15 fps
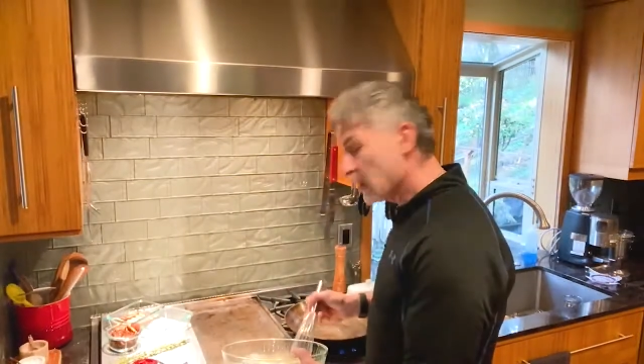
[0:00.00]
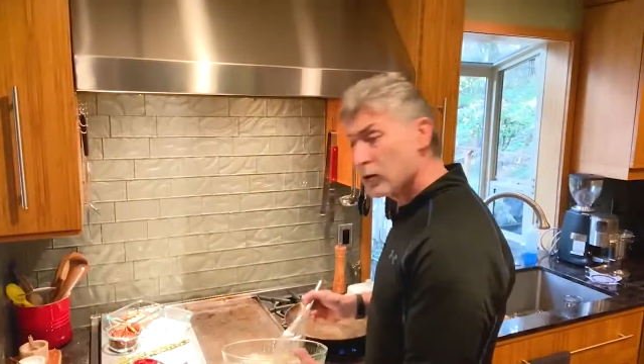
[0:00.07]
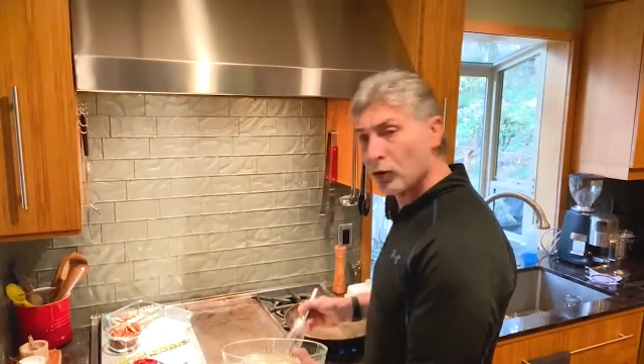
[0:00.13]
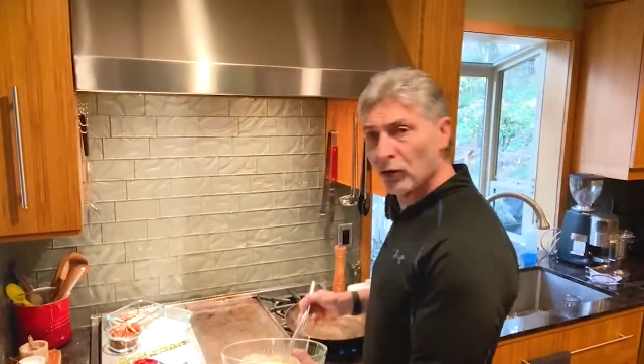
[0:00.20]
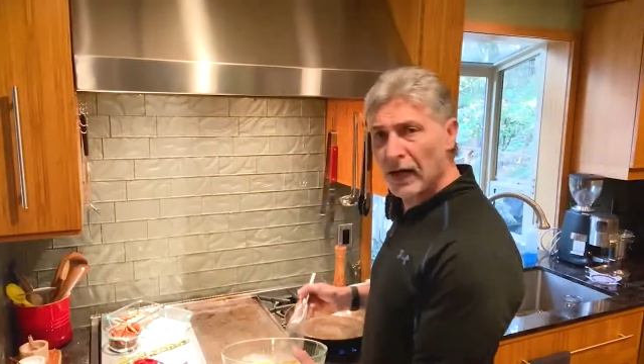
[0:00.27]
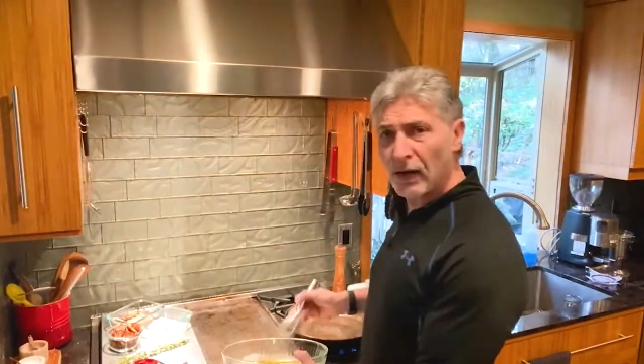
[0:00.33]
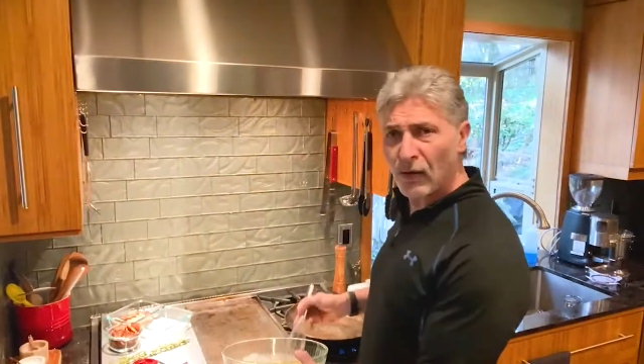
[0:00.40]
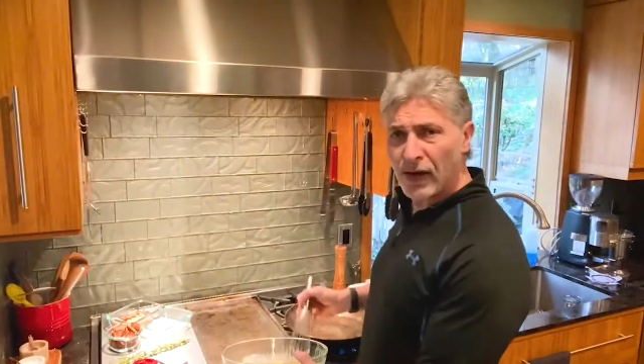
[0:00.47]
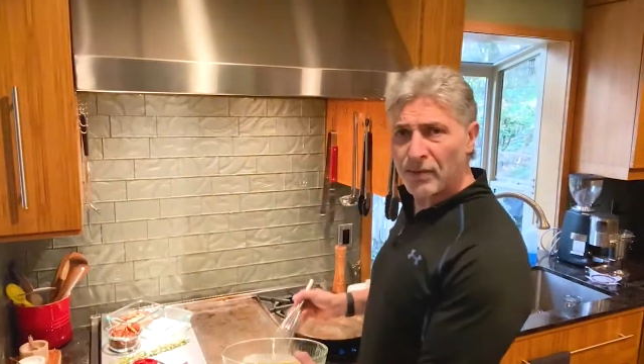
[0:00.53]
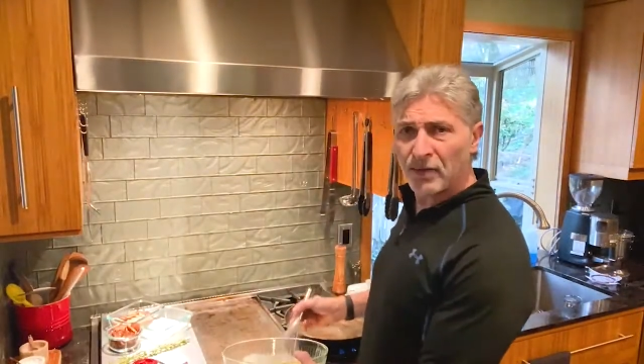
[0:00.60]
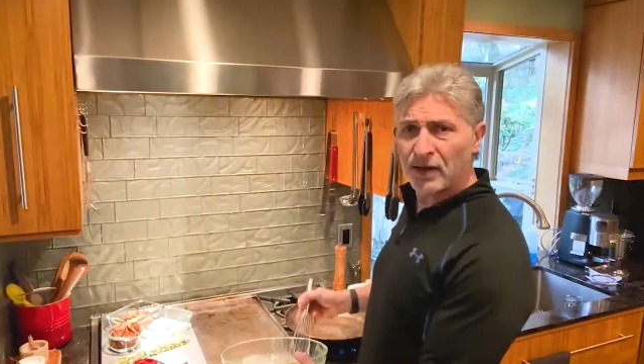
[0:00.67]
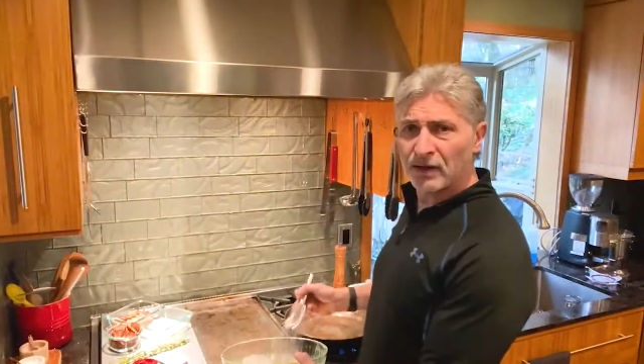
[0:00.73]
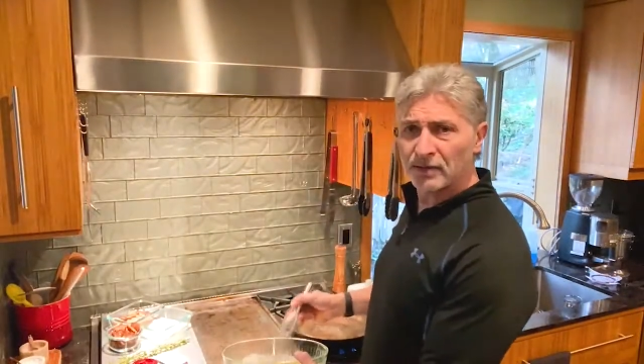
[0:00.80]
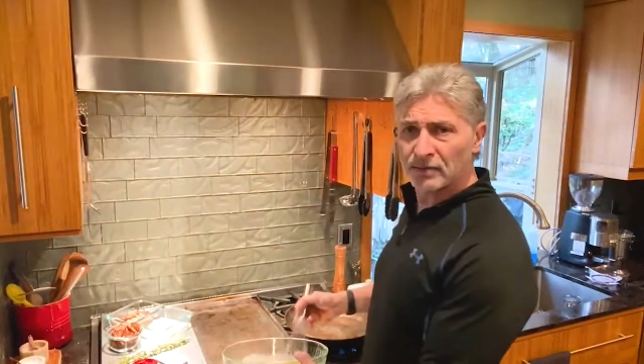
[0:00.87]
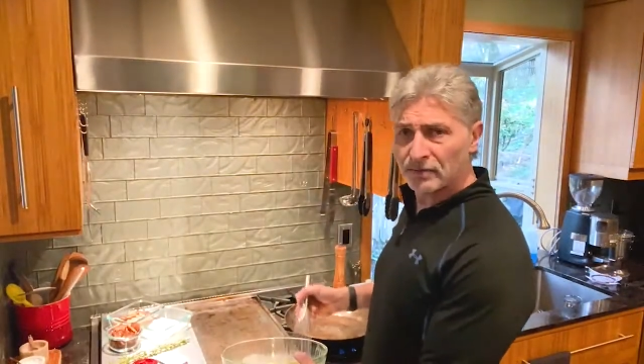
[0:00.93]
So now
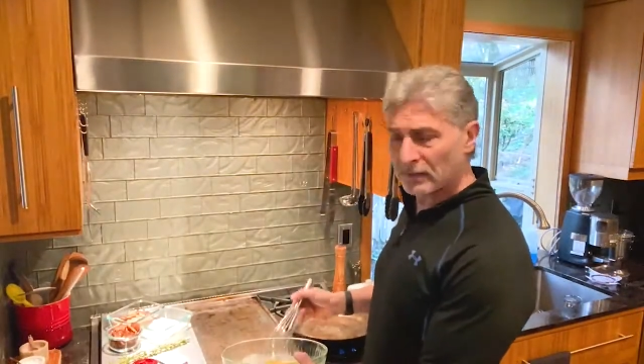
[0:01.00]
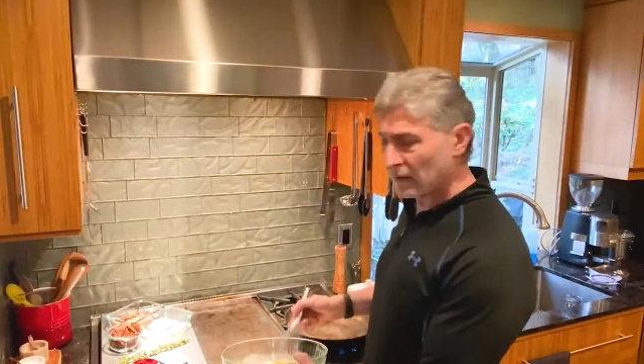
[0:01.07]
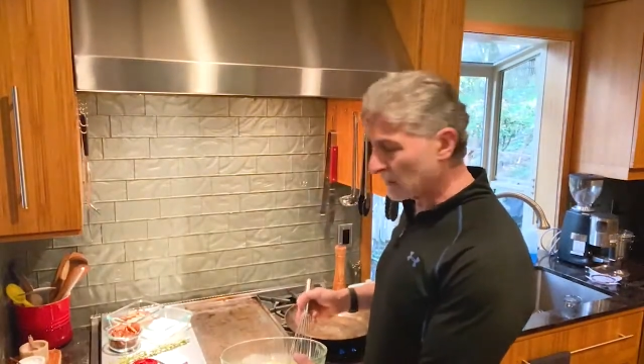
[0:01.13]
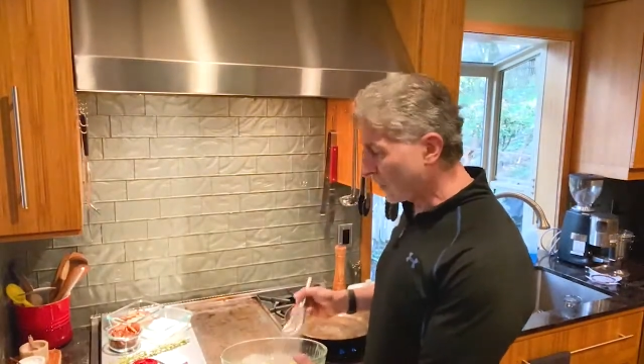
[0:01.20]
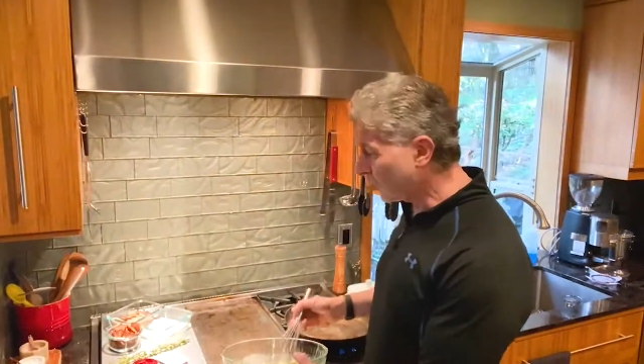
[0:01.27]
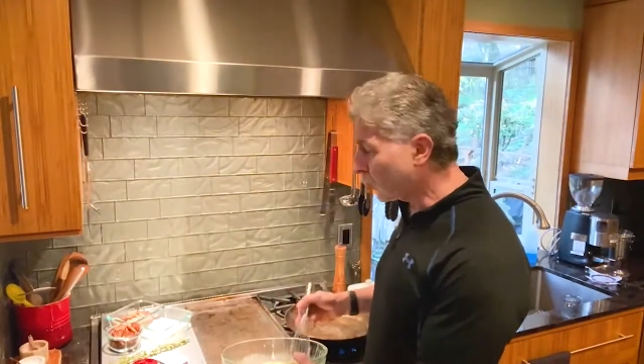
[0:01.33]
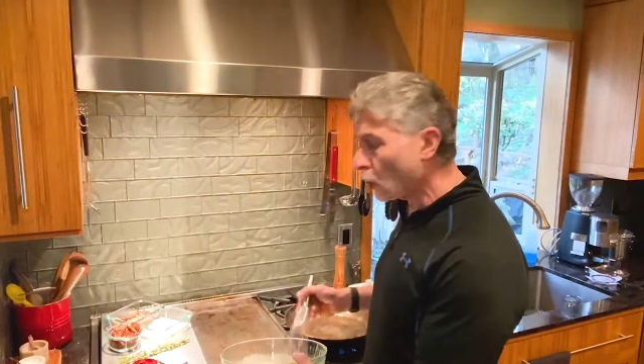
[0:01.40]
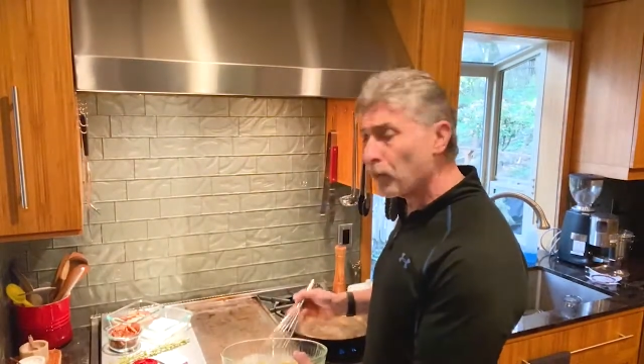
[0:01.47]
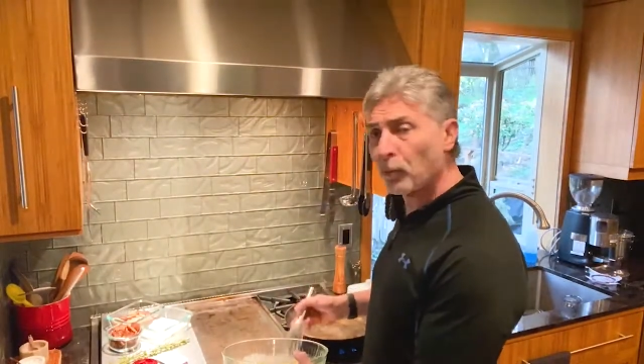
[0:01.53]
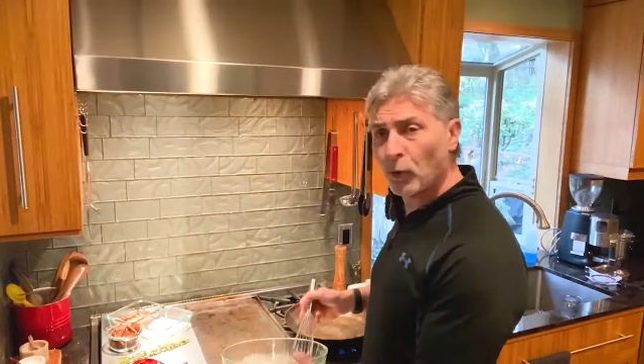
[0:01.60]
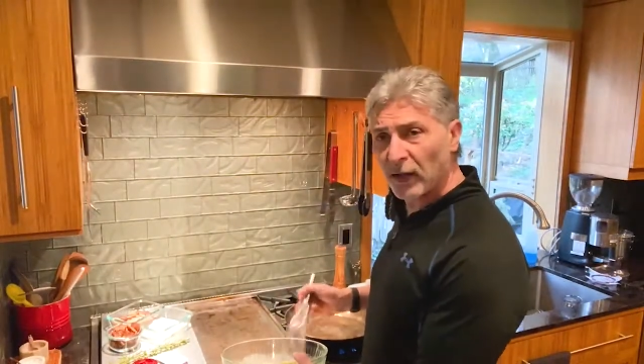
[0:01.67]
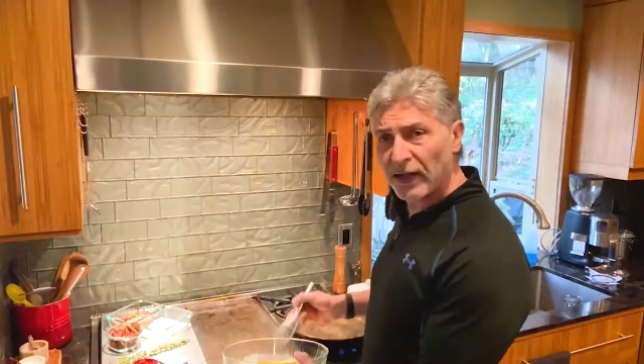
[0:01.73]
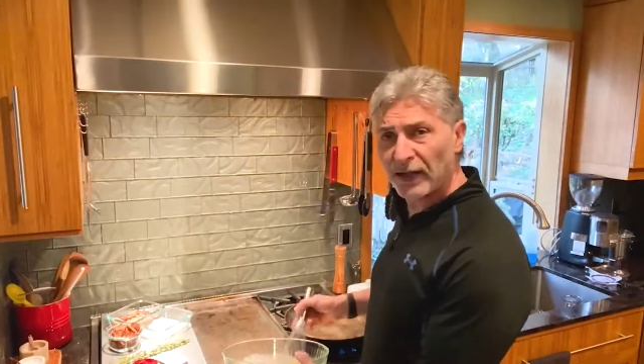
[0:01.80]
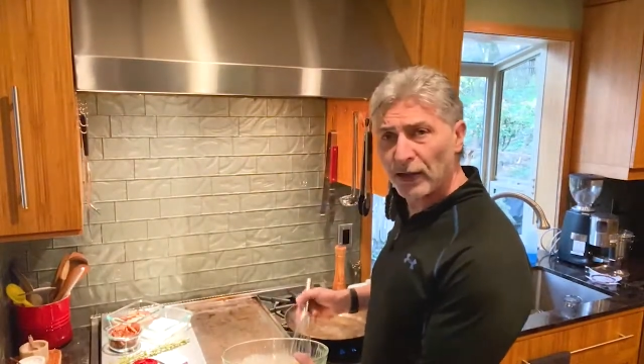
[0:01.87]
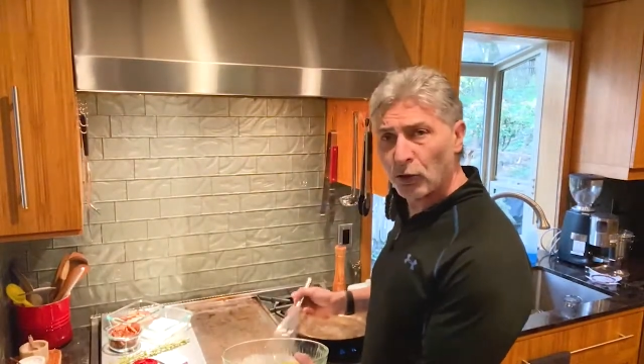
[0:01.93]
I'm
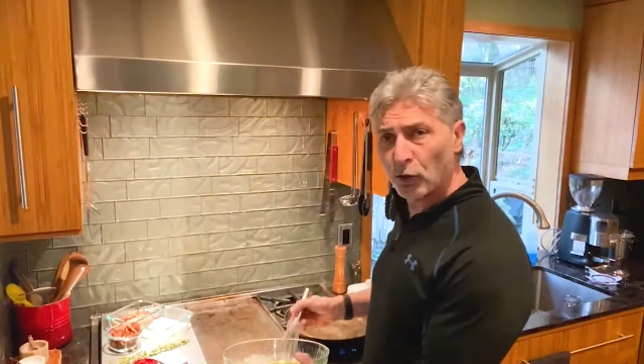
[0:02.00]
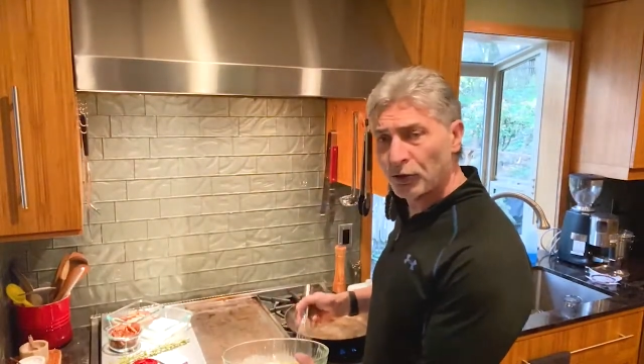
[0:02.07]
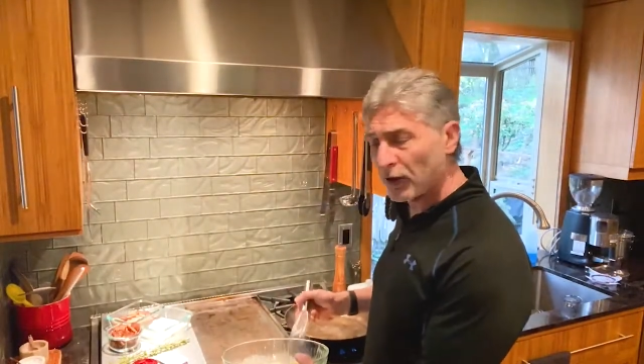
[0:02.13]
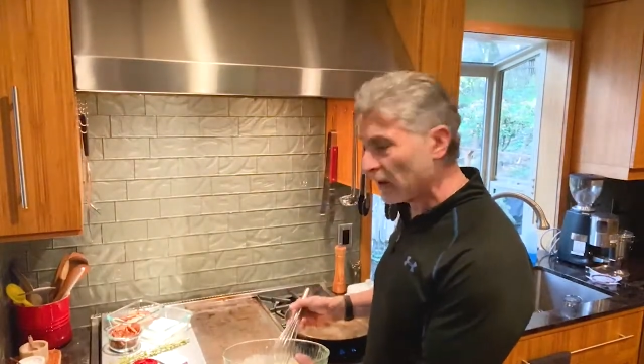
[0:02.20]
incorporating all the